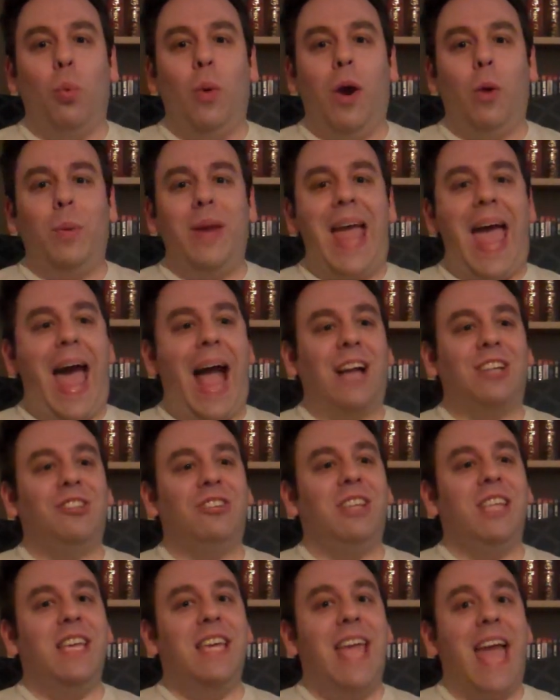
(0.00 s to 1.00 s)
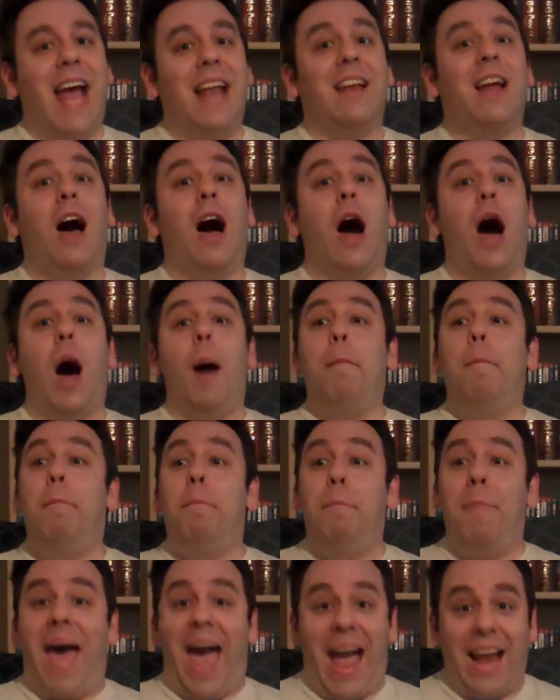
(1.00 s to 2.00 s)
where we actually get a
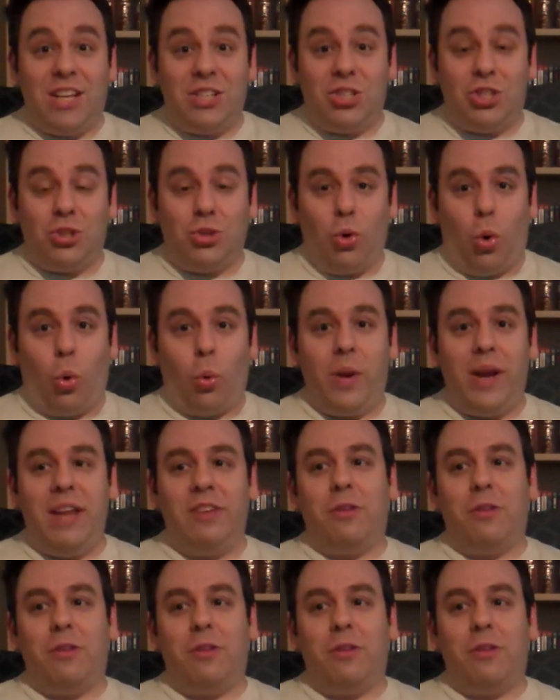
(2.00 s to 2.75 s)
backstory.